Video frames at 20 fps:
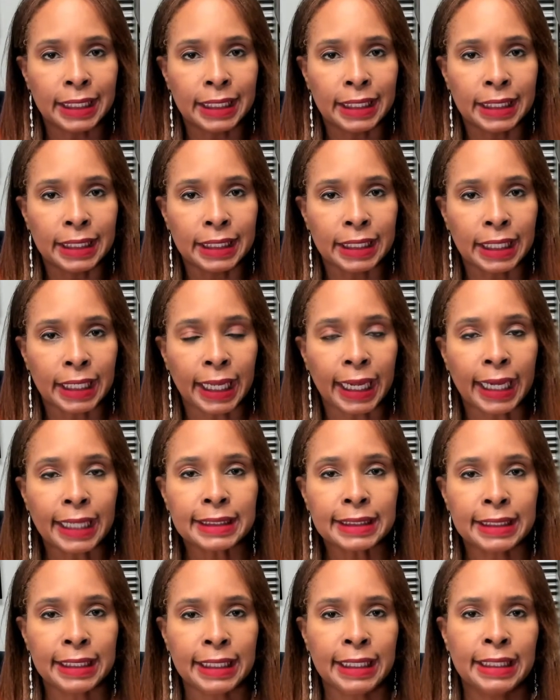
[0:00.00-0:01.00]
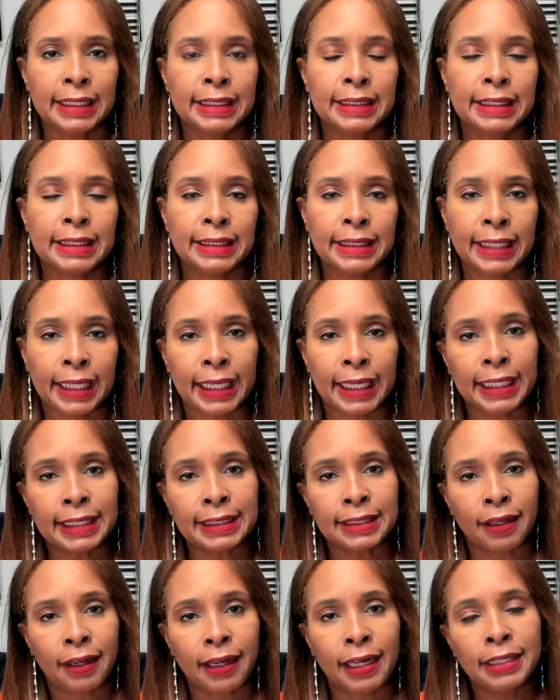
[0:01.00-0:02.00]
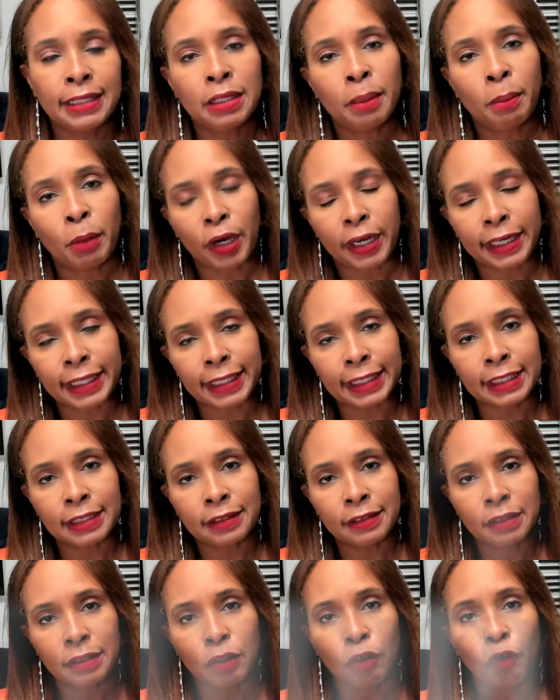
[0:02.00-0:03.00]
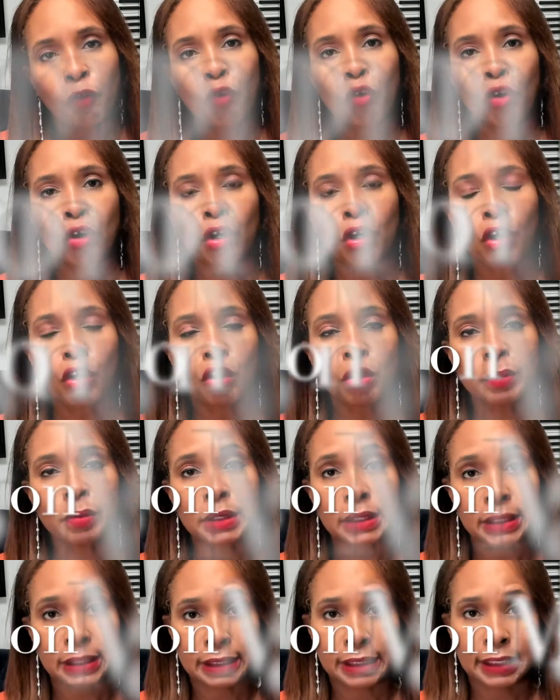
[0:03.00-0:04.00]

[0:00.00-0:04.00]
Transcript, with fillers: The last thing is the days on the market for homes.